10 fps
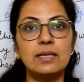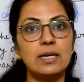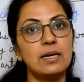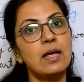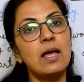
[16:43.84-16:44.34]

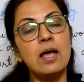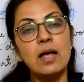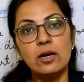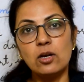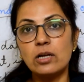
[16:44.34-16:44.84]
than,
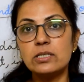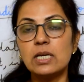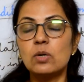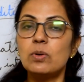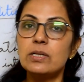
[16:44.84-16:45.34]
not
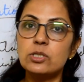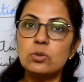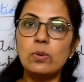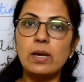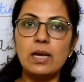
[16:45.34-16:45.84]
equals
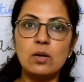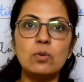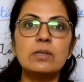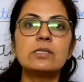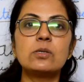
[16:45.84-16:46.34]
to,
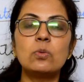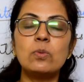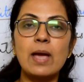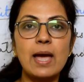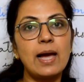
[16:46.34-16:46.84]
equals to,